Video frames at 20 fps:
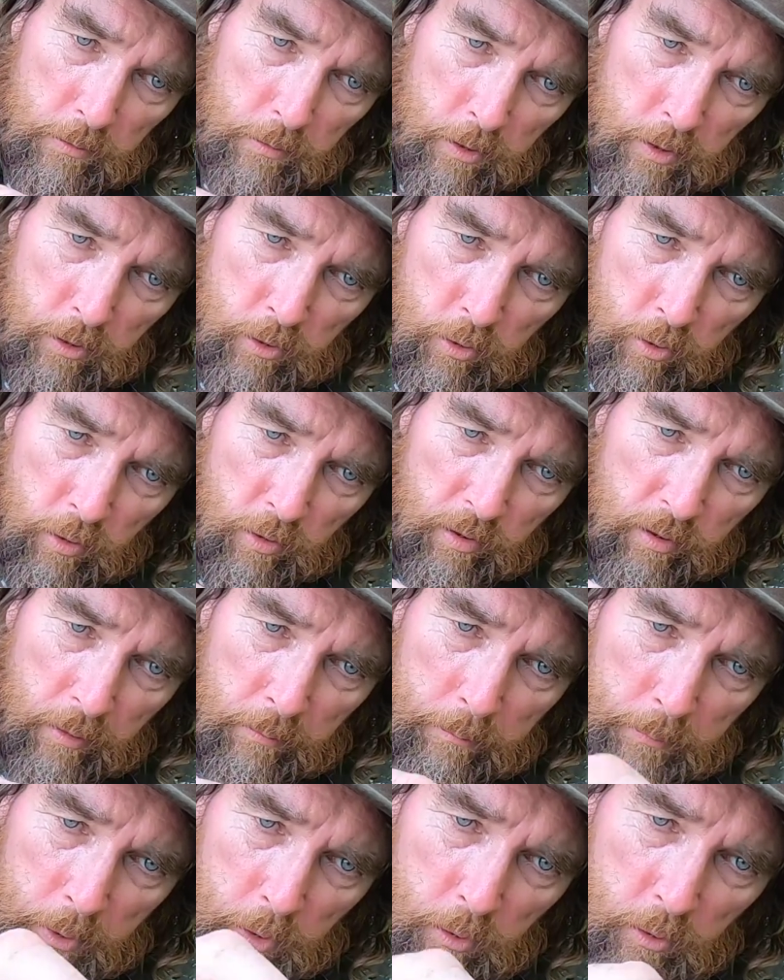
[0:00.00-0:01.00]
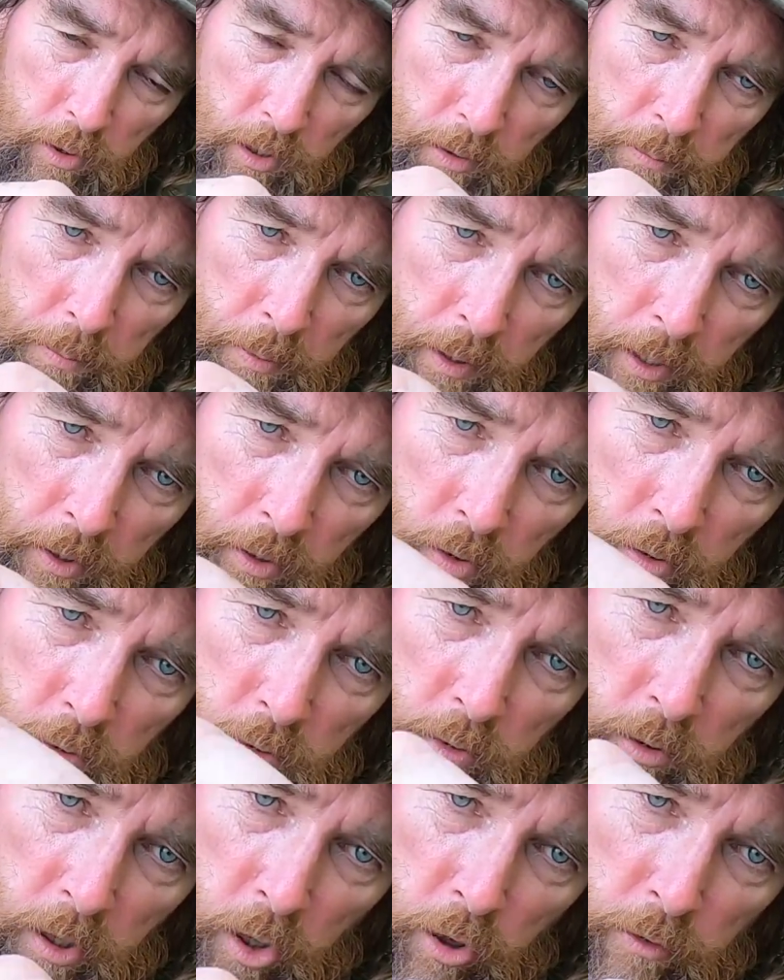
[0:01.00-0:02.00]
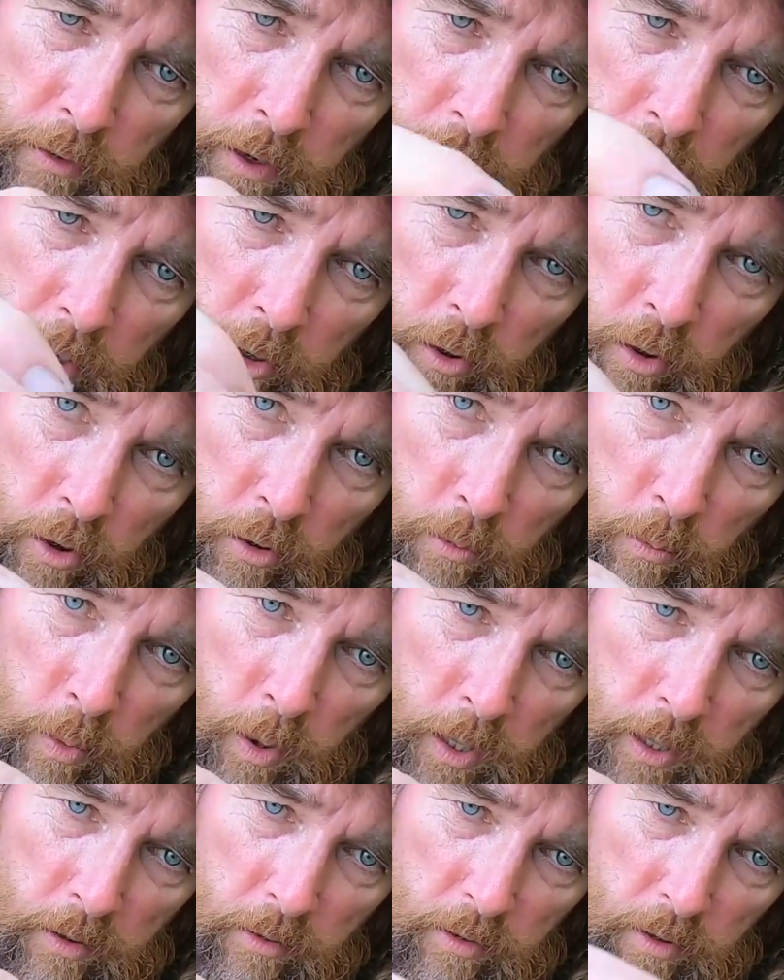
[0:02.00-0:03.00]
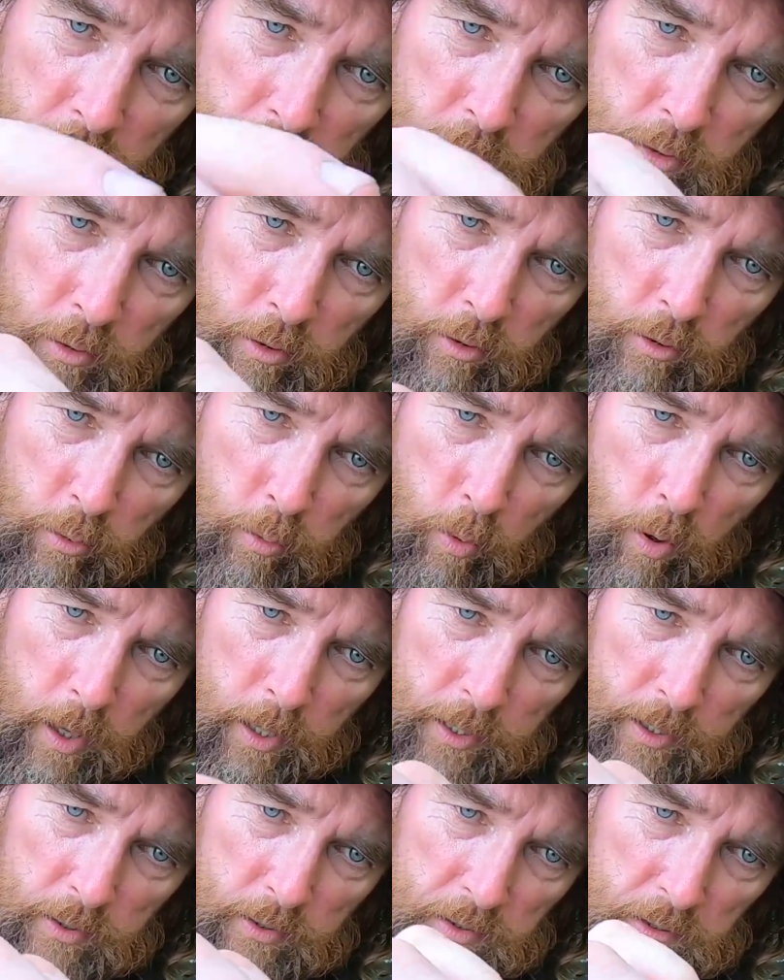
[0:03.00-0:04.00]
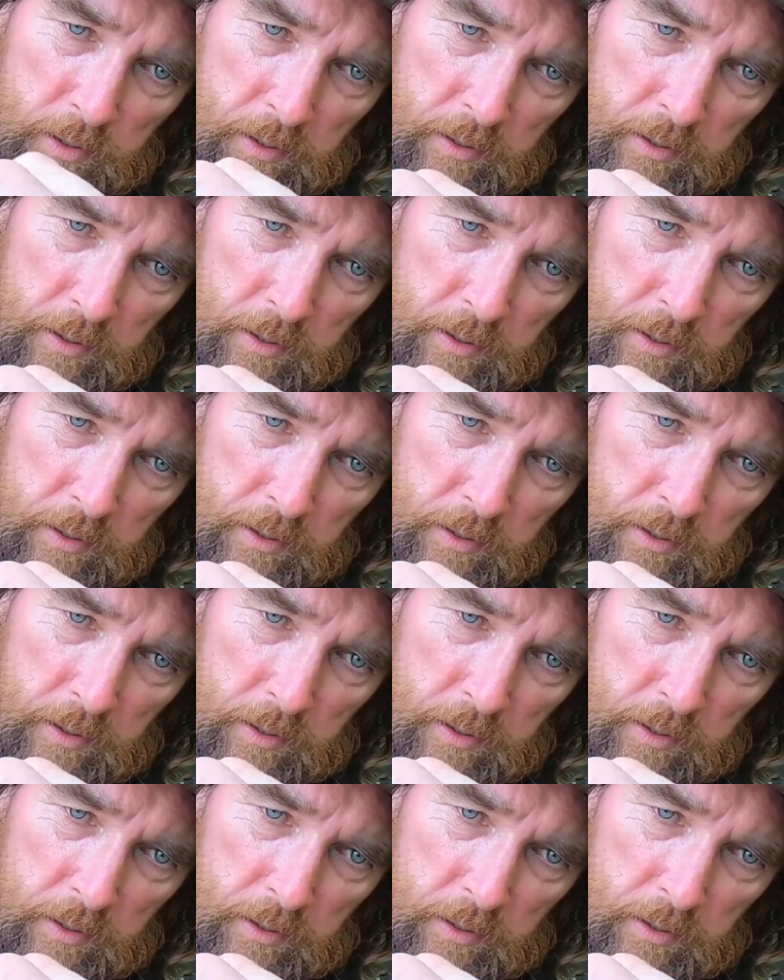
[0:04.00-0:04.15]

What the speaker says: I'm going to do the Slim Beauty, but I don't do the overhand knot once, I do it twice.